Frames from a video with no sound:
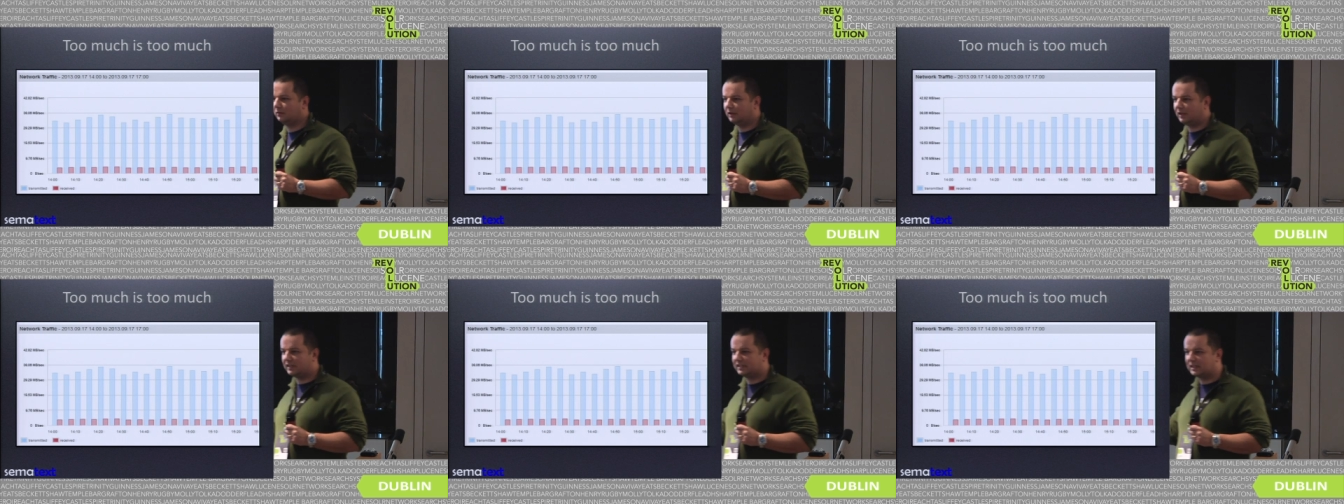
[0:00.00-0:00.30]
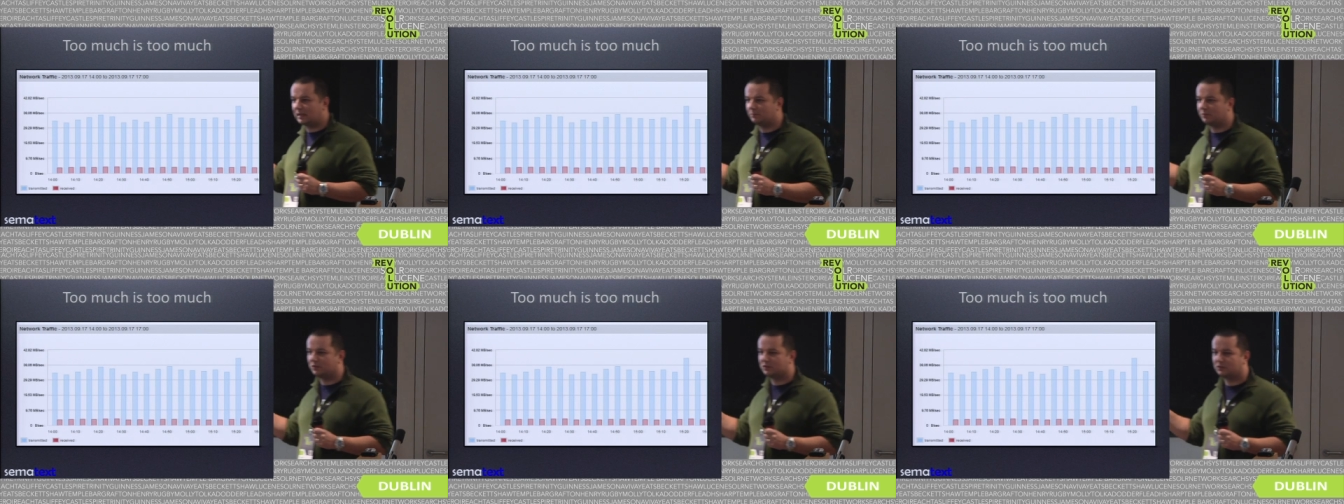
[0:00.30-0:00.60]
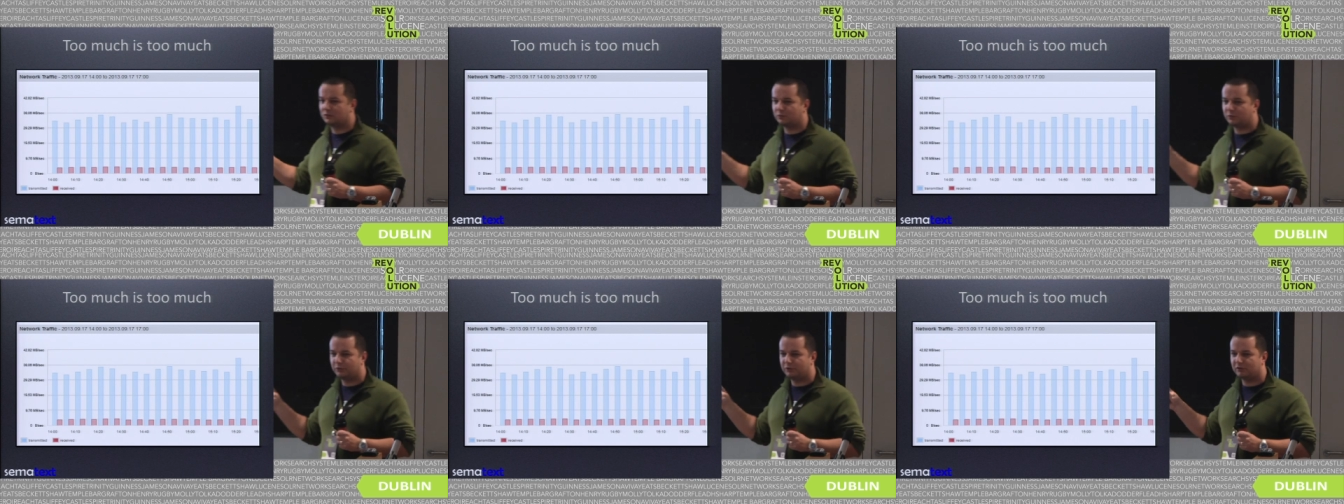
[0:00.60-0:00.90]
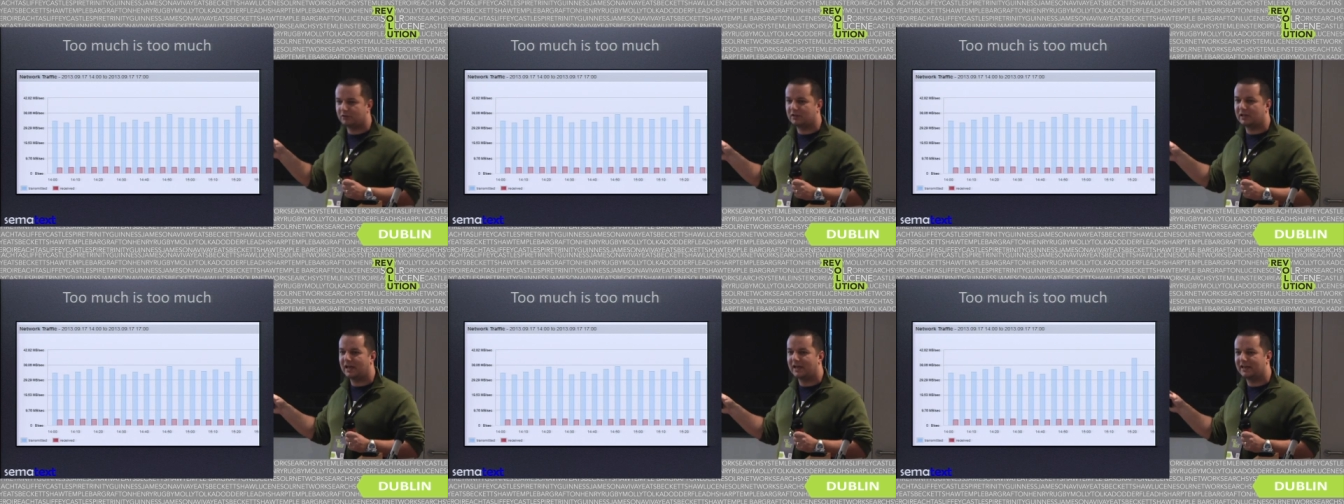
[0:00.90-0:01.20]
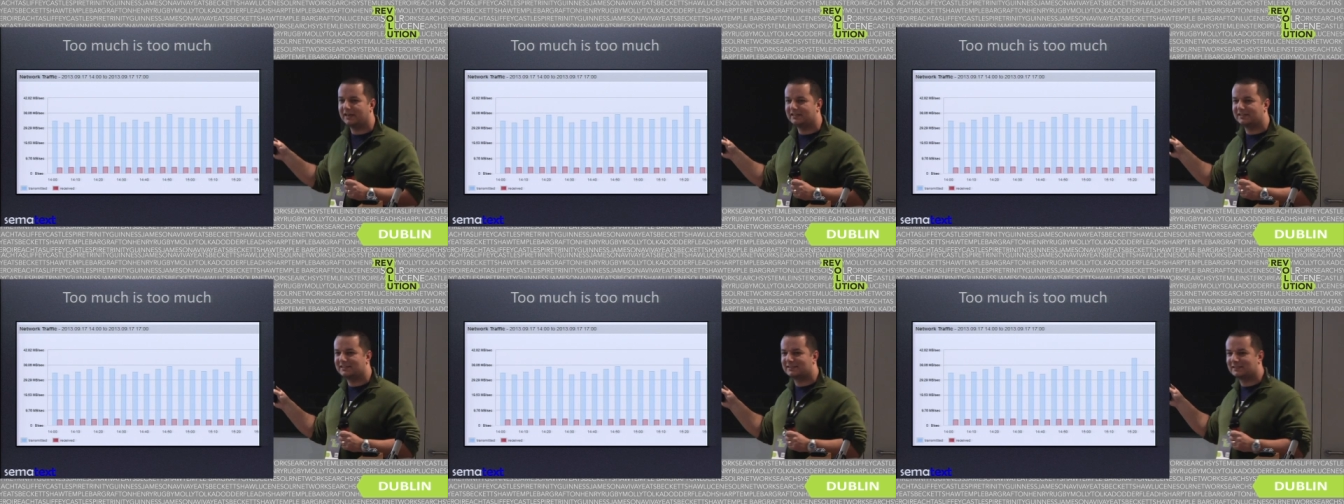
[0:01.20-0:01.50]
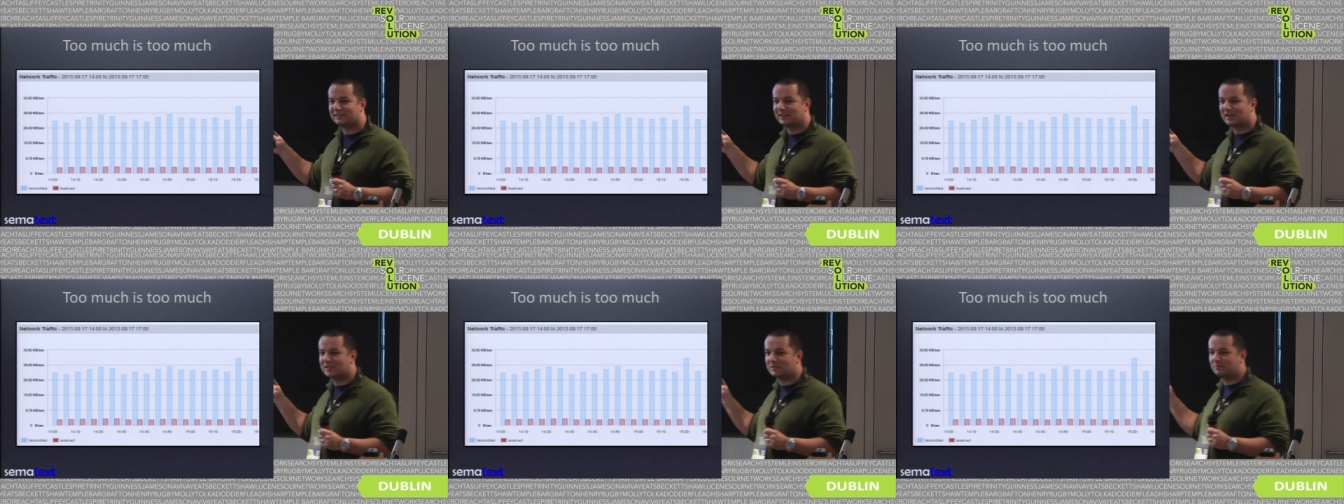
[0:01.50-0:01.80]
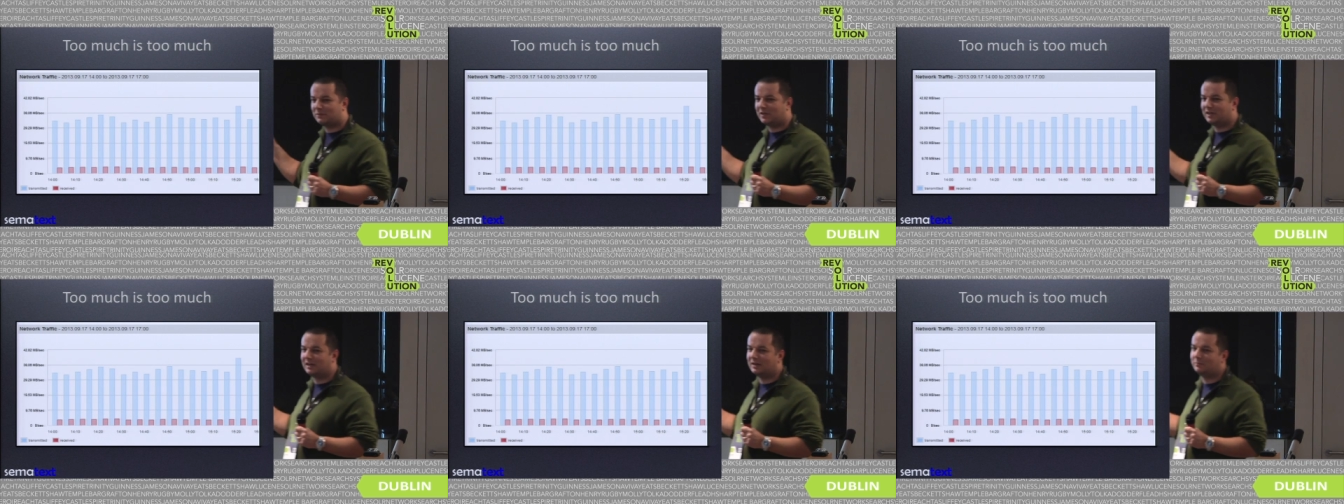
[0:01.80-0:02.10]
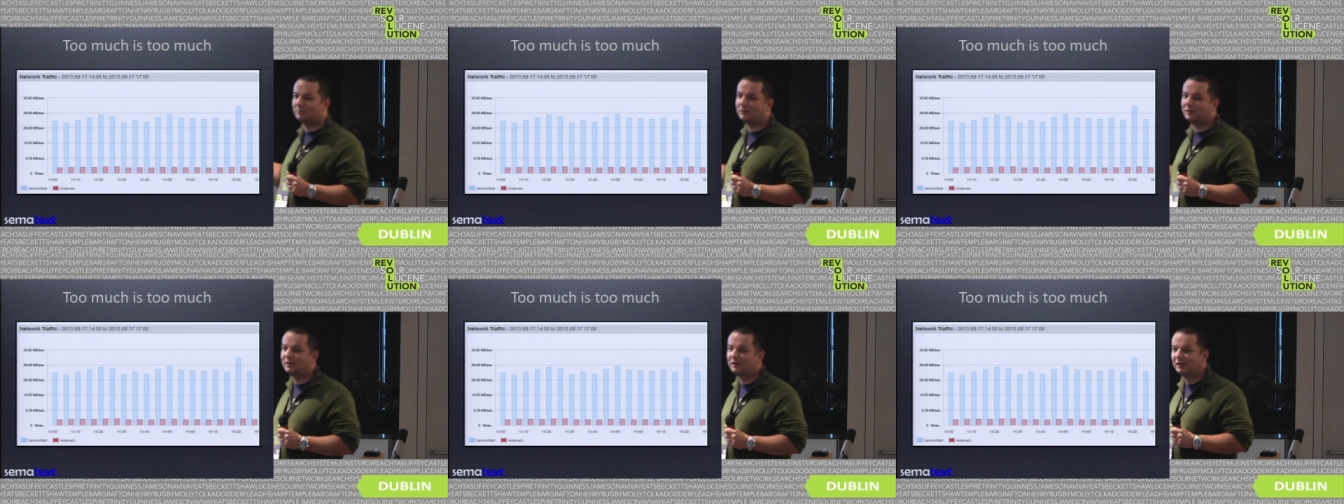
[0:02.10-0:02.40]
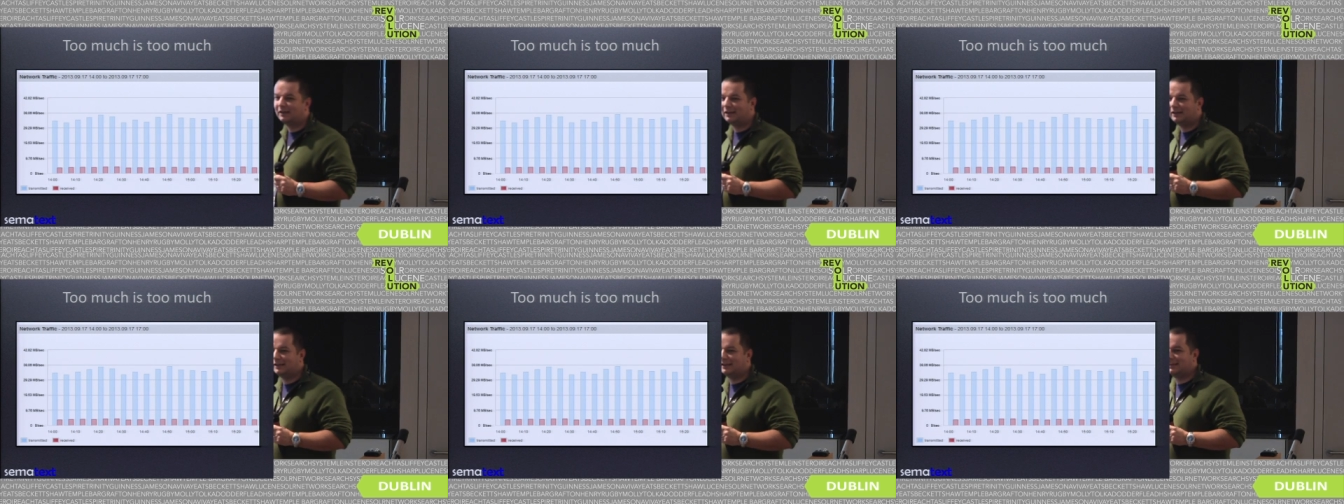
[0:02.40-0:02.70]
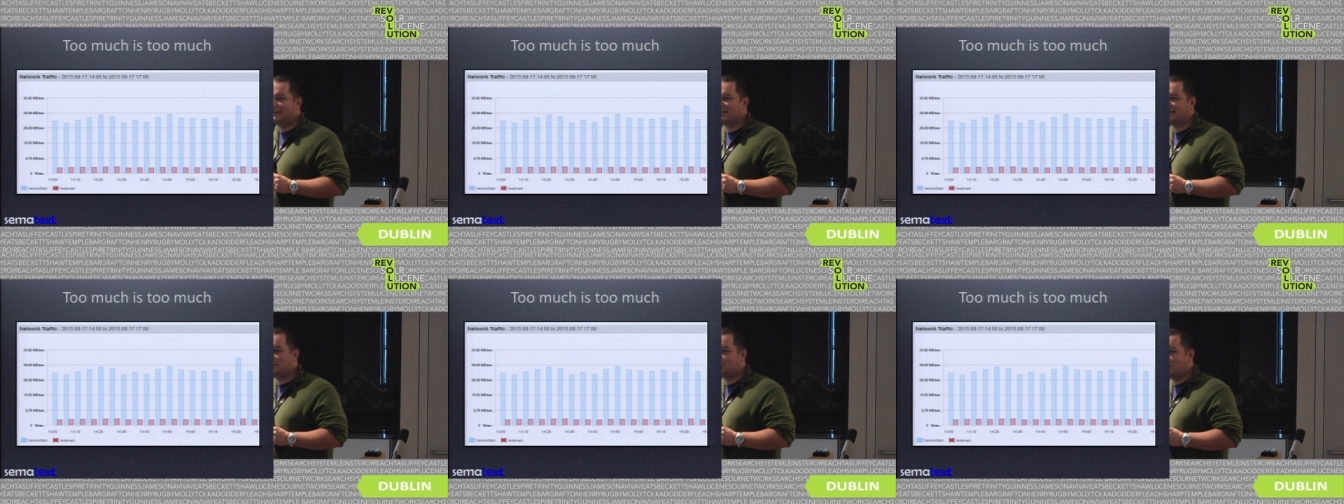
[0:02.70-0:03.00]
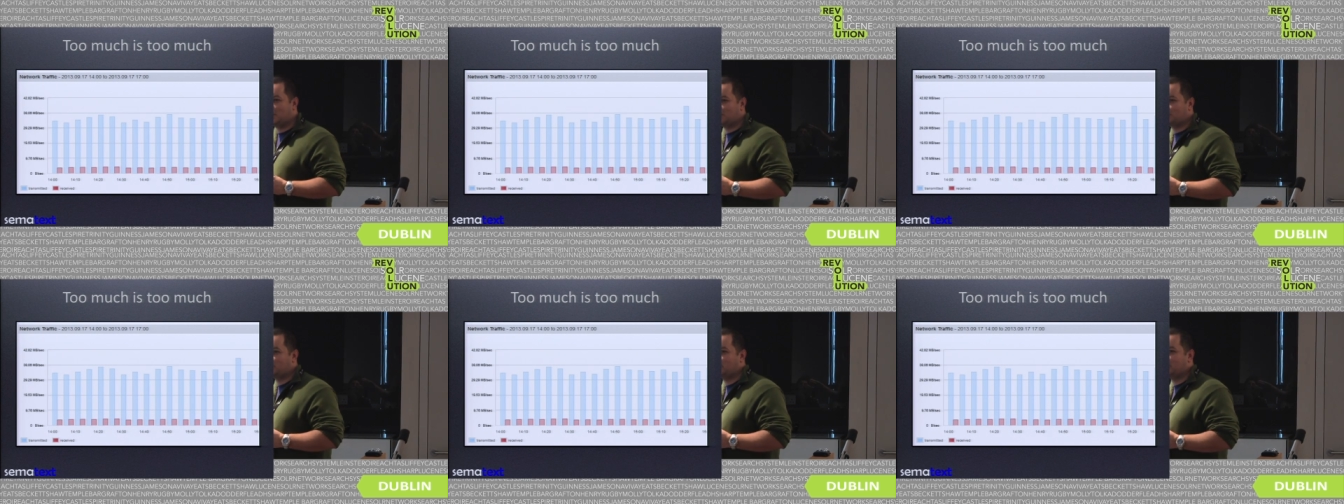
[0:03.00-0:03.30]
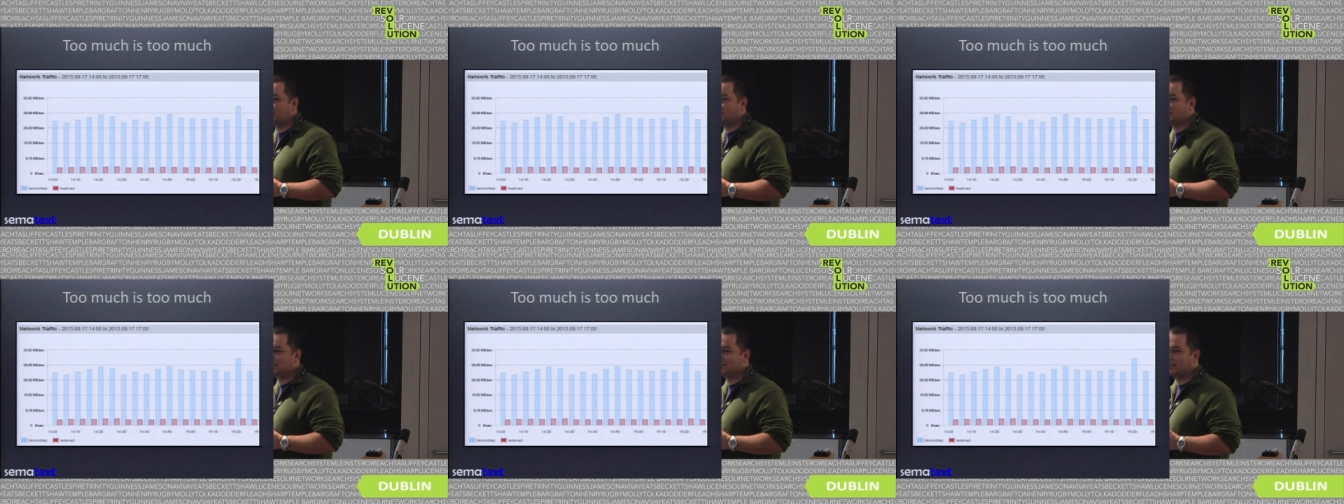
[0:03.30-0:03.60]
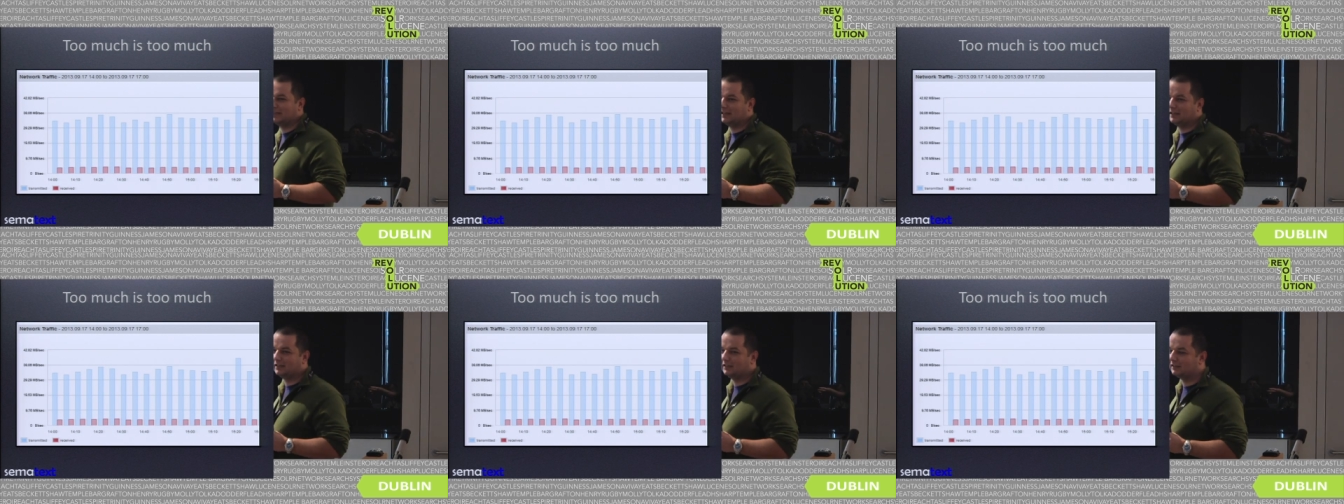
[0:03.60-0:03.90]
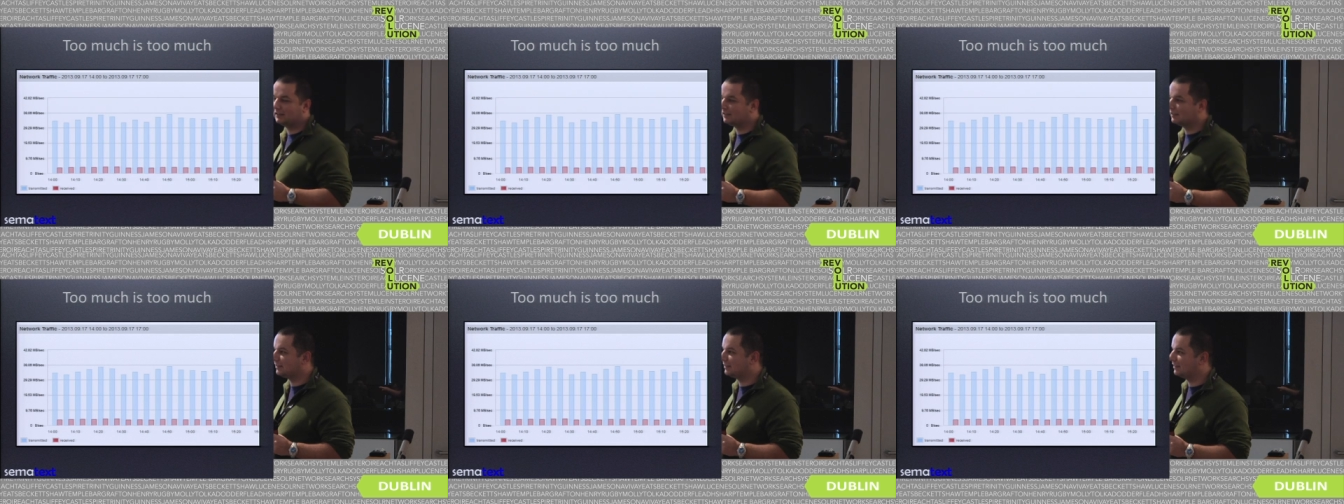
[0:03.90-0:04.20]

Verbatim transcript: examples of real clients' SPM uh, metrics and